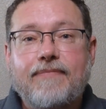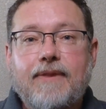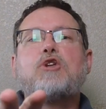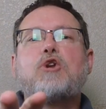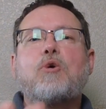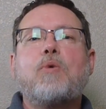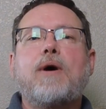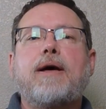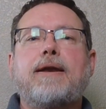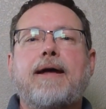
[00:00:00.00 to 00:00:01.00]
You know
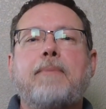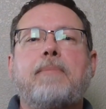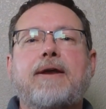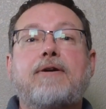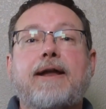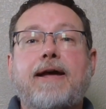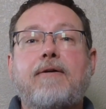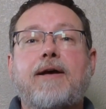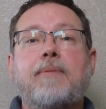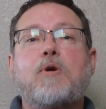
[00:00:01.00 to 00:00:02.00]
what? I'm better
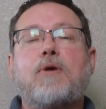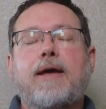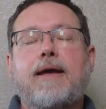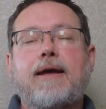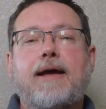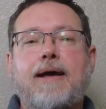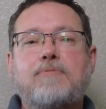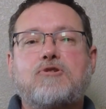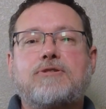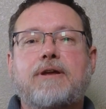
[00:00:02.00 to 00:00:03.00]
now. I'm okay. I'm
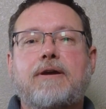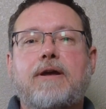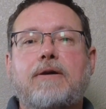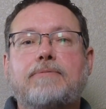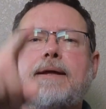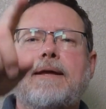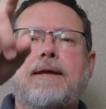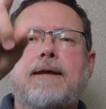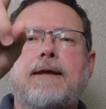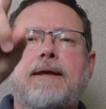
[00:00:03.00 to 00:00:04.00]
just going to go.
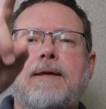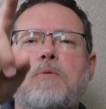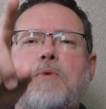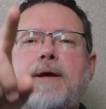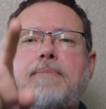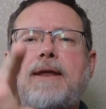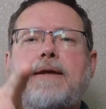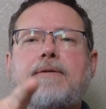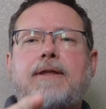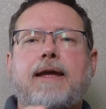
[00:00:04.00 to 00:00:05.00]
He wiped
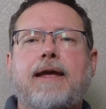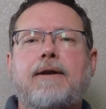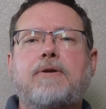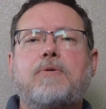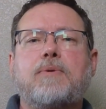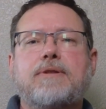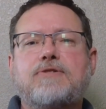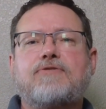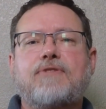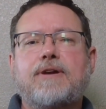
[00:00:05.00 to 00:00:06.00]
down the calendar with
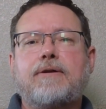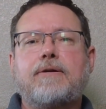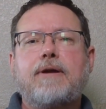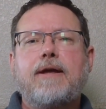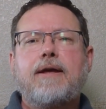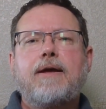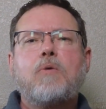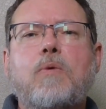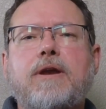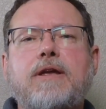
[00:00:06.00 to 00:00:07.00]
his finger.
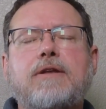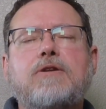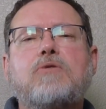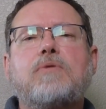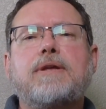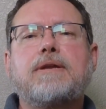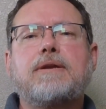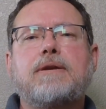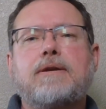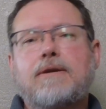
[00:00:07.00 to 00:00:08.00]
What are you
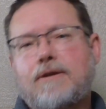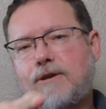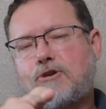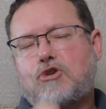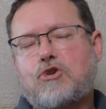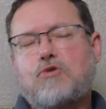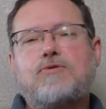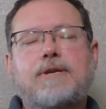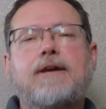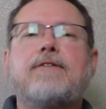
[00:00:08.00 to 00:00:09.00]
doing
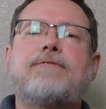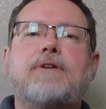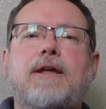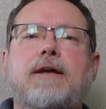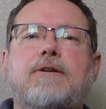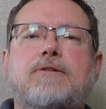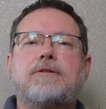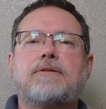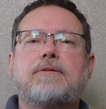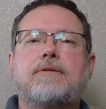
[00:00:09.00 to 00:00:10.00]
Tuesday for lunch?
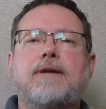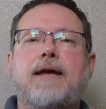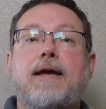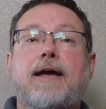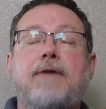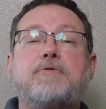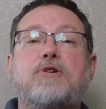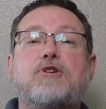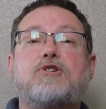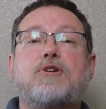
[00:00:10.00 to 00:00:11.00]
I was
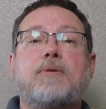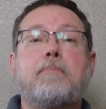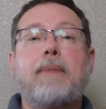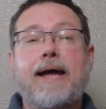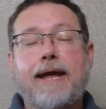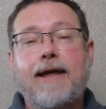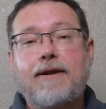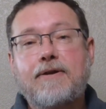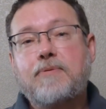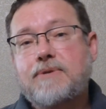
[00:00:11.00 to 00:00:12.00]
pretty sure my
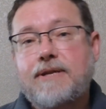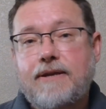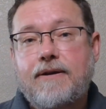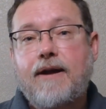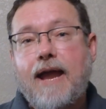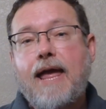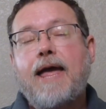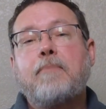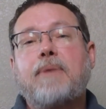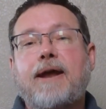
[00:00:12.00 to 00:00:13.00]
calendar was clear,
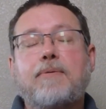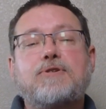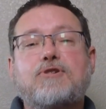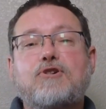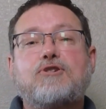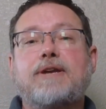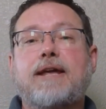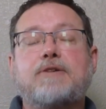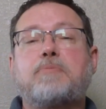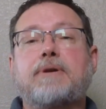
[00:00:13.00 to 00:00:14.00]
but I was searching
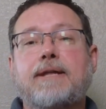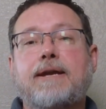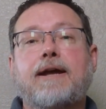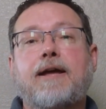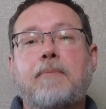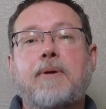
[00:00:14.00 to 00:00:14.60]
desperately to come